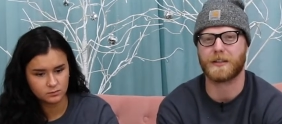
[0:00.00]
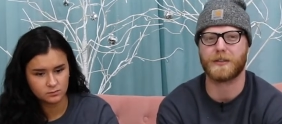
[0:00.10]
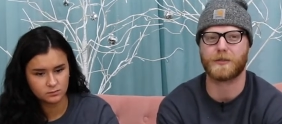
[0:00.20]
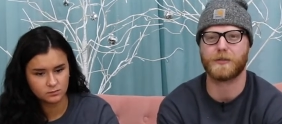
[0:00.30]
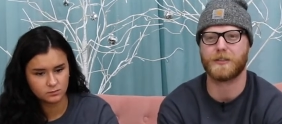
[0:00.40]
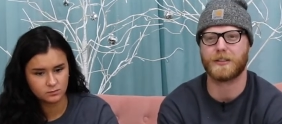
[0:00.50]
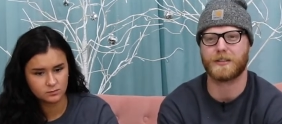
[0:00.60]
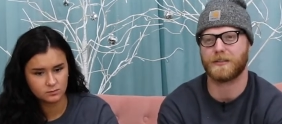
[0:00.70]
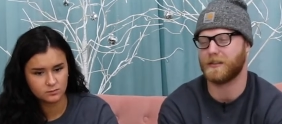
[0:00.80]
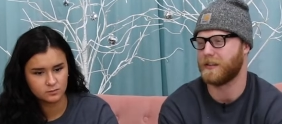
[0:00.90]
Speaker 1: Central.
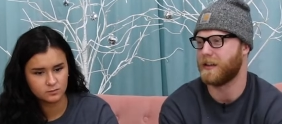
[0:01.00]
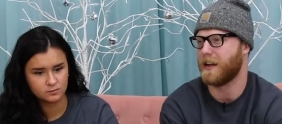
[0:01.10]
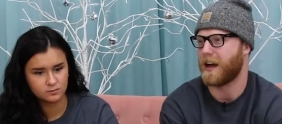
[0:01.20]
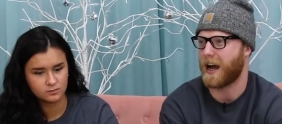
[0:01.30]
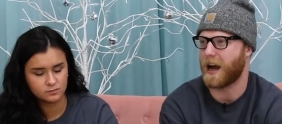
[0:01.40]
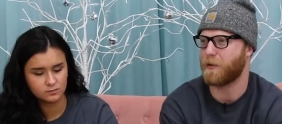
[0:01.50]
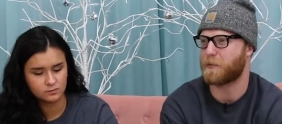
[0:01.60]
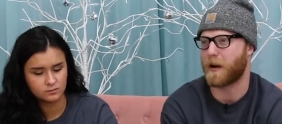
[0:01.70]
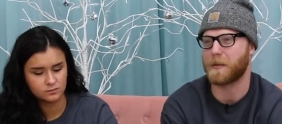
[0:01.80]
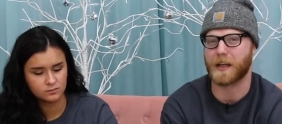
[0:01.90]
Just I would
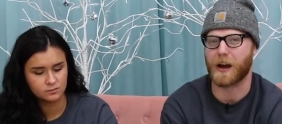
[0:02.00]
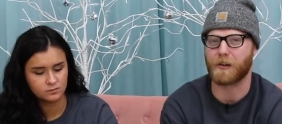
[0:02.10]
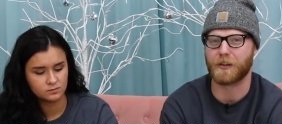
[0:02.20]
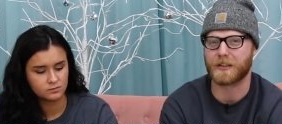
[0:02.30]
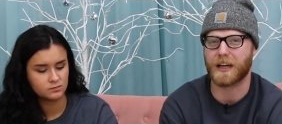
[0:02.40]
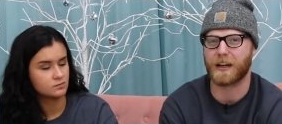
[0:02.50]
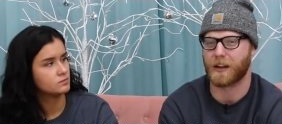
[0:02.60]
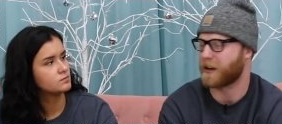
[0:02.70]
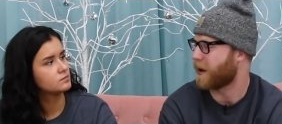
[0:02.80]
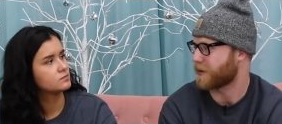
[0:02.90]
probably err on the side of
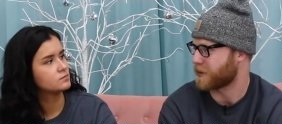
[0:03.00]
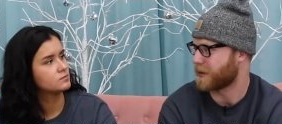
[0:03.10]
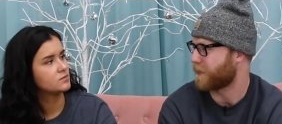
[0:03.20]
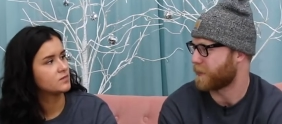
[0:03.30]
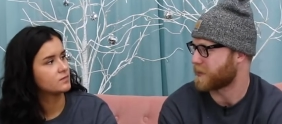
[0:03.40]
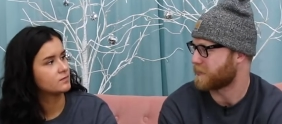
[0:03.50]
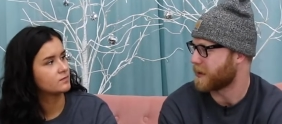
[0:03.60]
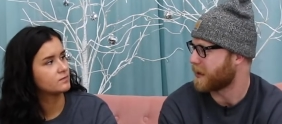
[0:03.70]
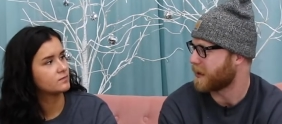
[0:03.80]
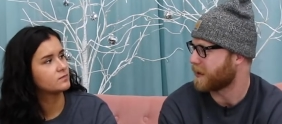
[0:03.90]
the caution if it was
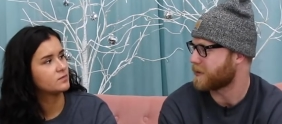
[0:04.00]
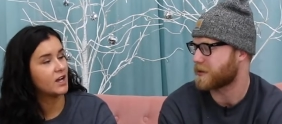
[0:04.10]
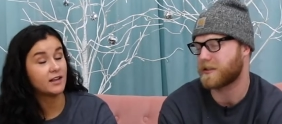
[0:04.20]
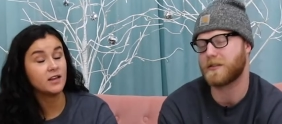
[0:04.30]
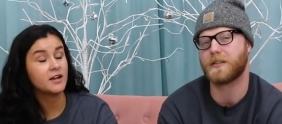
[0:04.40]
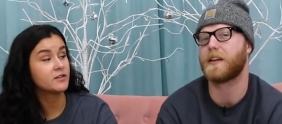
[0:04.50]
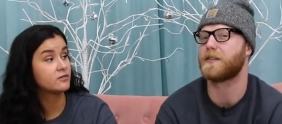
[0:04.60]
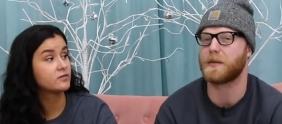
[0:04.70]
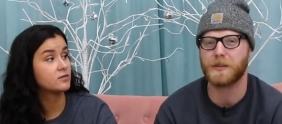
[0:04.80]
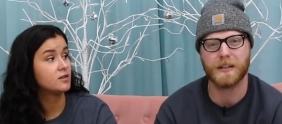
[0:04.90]
me, mm-hmm. and just like, give
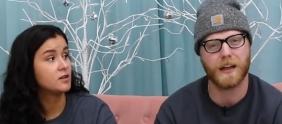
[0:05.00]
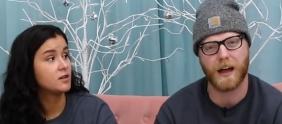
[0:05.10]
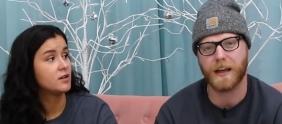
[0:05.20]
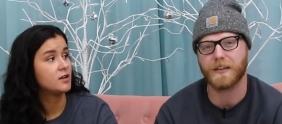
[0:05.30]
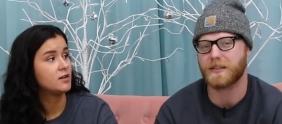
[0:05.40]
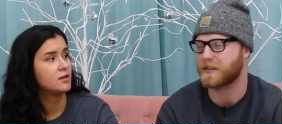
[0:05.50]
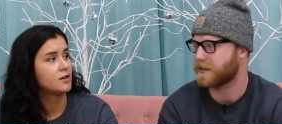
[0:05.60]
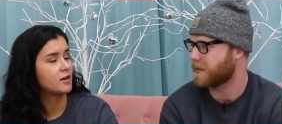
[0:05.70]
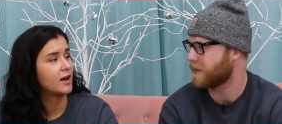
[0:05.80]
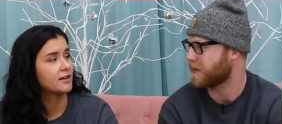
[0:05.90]
something nice.
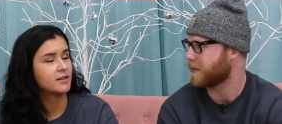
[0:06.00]
You know. I